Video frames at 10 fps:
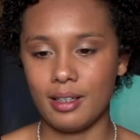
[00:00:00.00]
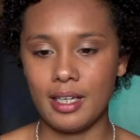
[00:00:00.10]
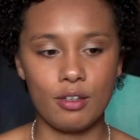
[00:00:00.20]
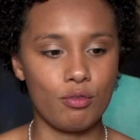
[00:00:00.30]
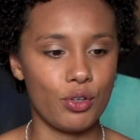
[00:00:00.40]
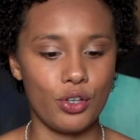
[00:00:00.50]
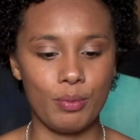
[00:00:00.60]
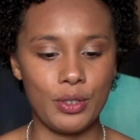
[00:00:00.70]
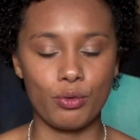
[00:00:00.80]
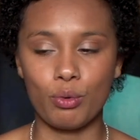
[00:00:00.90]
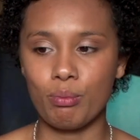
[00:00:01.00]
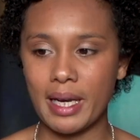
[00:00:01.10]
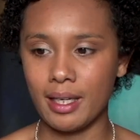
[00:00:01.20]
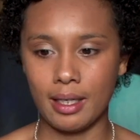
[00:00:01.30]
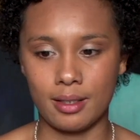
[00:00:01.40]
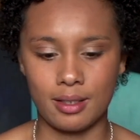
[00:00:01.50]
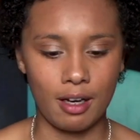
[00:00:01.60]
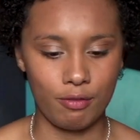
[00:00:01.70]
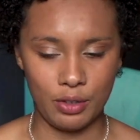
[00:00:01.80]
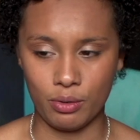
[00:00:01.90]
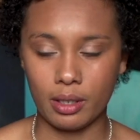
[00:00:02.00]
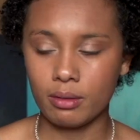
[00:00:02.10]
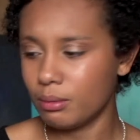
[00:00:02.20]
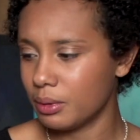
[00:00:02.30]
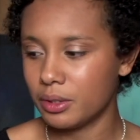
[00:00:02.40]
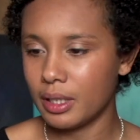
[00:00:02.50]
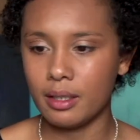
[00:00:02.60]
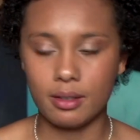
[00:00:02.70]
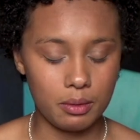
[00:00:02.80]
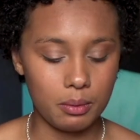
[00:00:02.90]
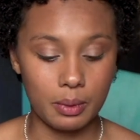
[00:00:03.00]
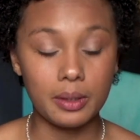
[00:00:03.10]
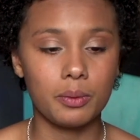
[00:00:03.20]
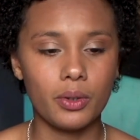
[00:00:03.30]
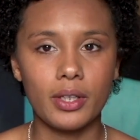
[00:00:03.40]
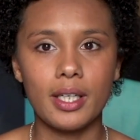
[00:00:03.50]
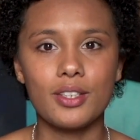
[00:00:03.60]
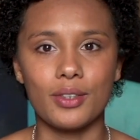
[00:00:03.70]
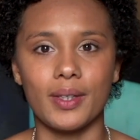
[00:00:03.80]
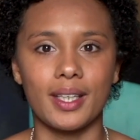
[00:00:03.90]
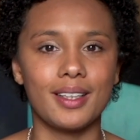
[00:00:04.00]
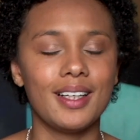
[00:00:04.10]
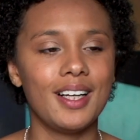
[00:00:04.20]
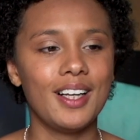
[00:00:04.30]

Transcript: in a room and you're all making stuff and you're like, oh, what's they doing? What are they doing?